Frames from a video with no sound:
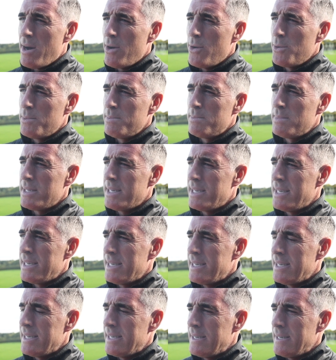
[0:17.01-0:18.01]
home
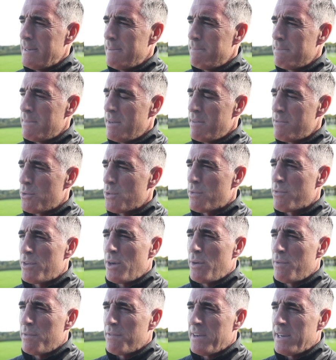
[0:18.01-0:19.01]
in front of
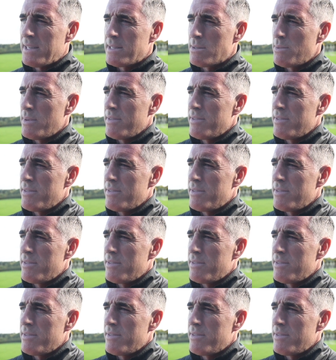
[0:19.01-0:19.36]
our own fans.